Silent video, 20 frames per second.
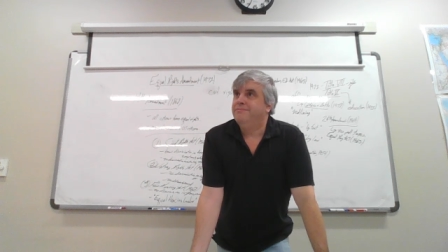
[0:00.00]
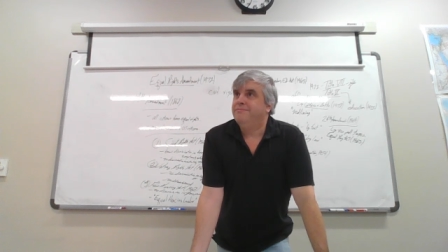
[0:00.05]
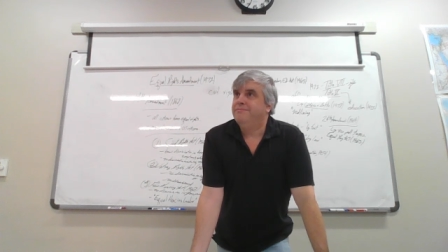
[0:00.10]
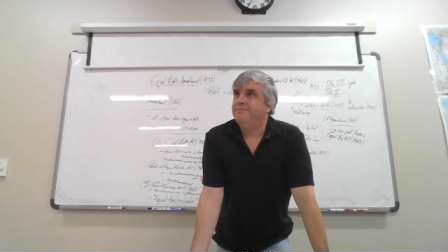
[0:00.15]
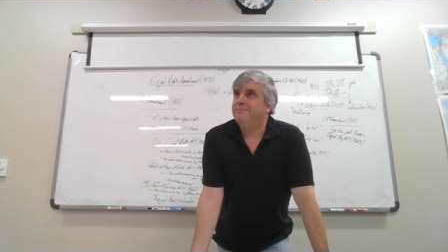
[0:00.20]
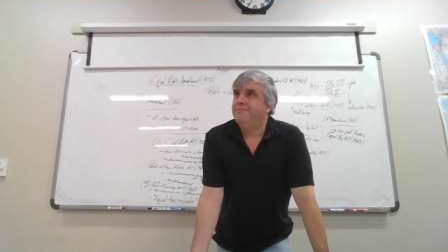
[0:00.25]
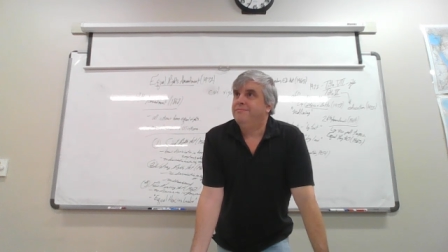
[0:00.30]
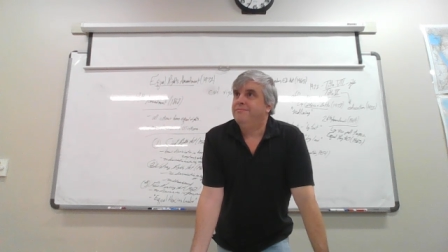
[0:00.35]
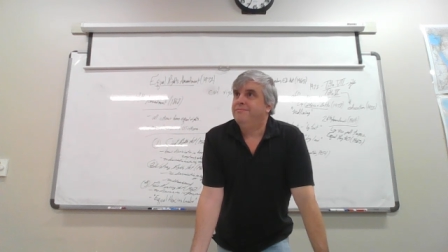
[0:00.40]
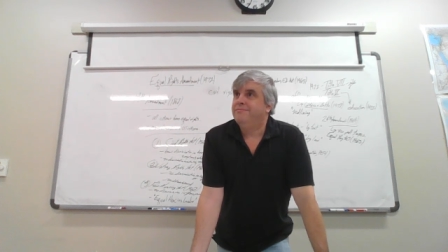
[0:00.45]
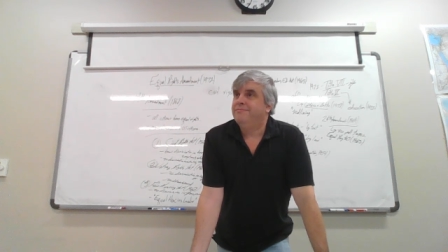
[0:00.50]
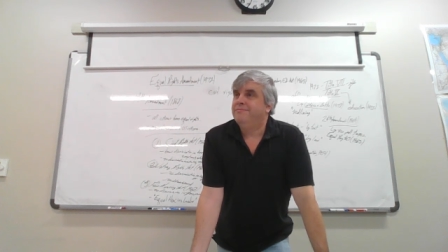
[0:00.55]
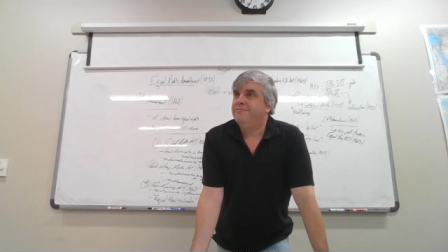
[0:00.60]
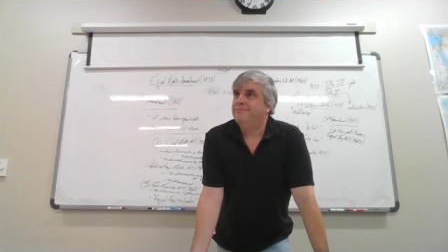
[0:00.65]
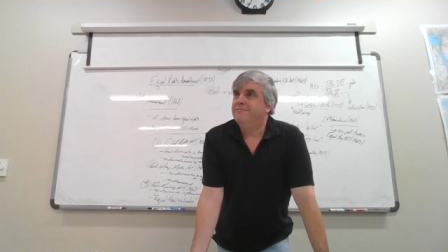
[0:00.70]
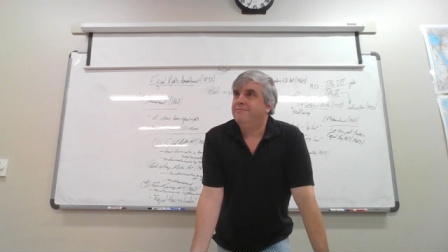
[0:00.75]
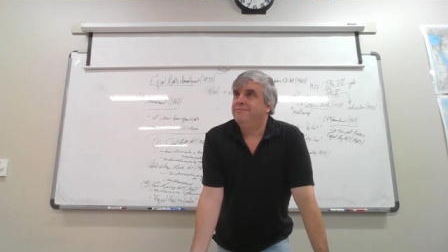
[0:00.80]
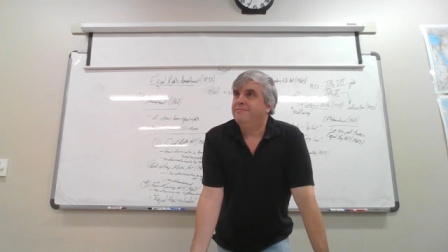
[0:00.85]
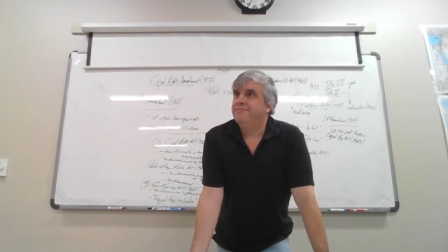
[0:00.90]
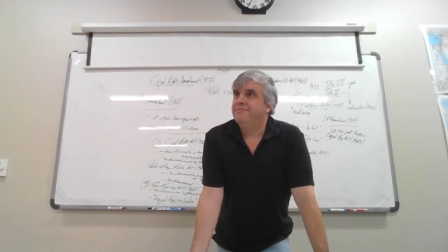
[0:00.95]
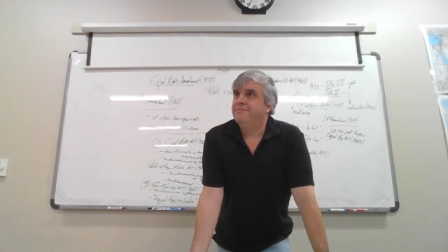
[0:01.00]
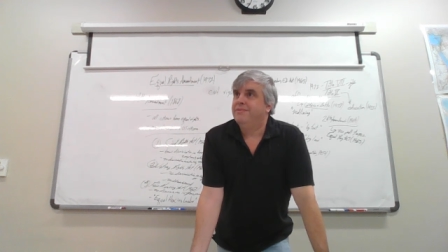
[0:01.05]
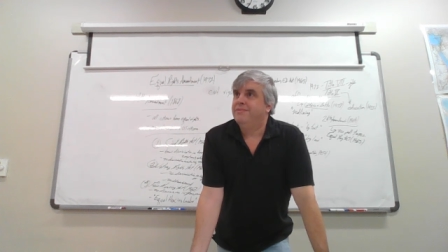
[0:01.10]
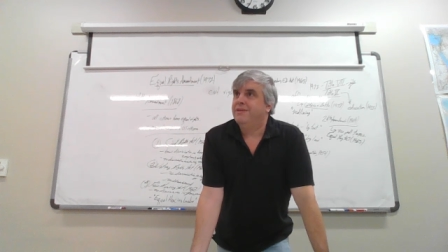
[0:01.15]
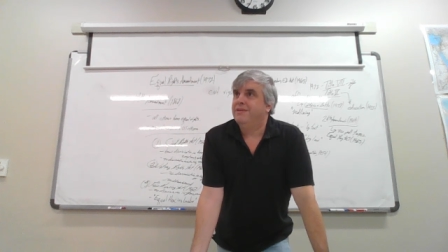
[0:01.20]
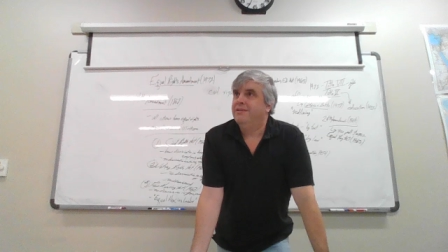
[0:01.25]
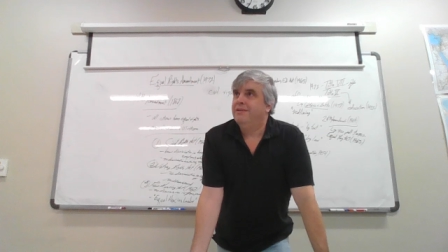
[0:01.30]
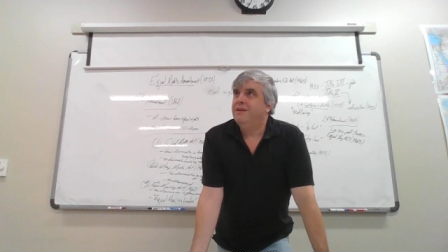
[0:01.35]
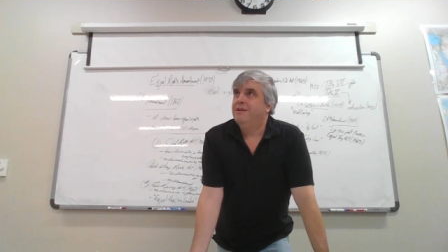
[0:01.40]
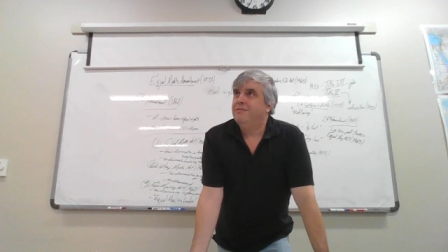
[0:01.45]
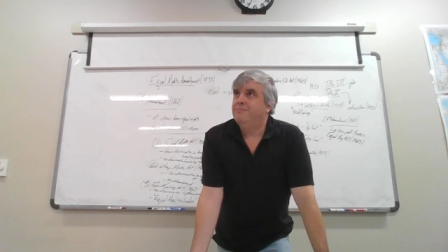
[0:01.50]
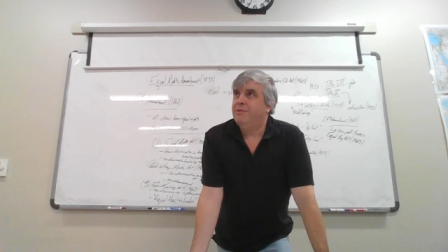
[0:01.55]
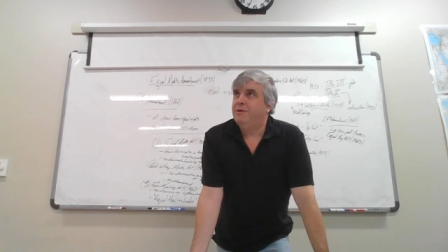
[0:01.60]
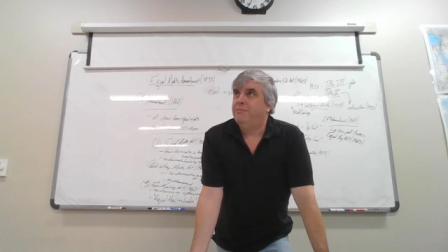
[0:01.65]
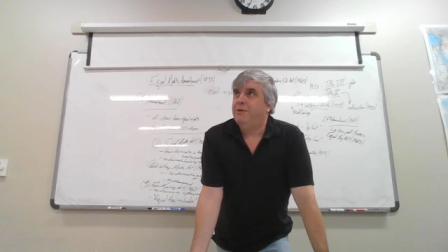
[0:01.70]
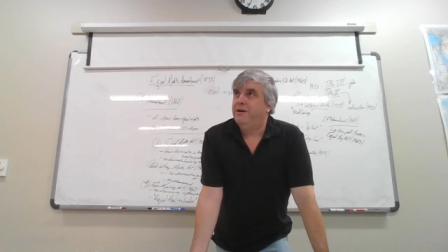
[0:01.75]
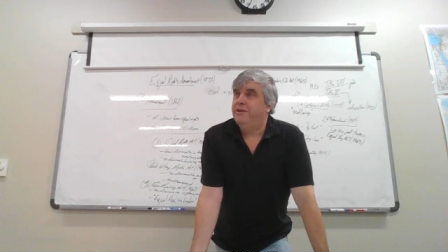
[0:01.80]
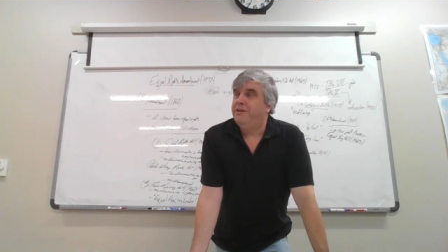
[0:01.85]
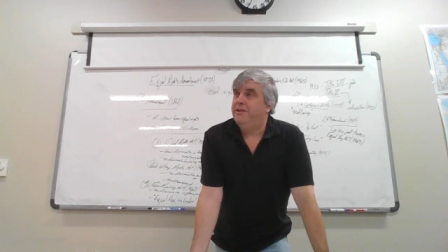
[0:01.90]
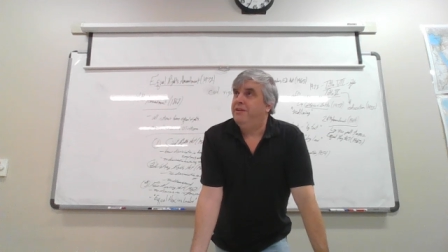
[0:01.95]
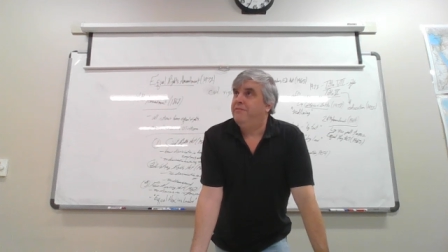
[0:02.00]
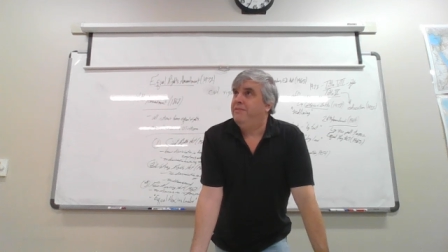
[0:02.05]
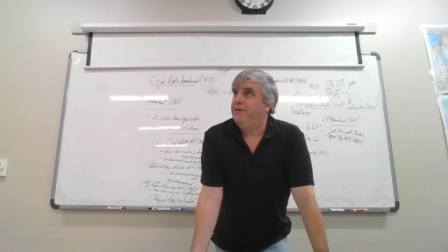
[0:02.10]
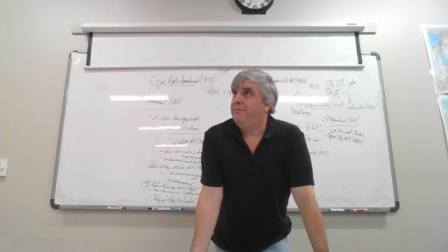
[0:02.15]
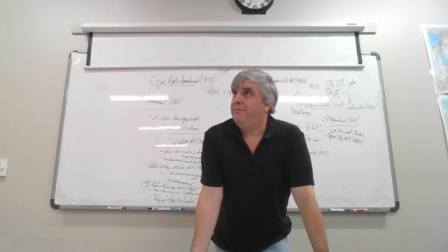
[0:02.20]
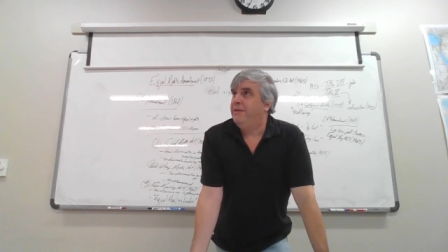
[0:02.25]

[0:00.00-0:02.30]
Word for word: Oh, it's a military academy. Yeah, But by, I,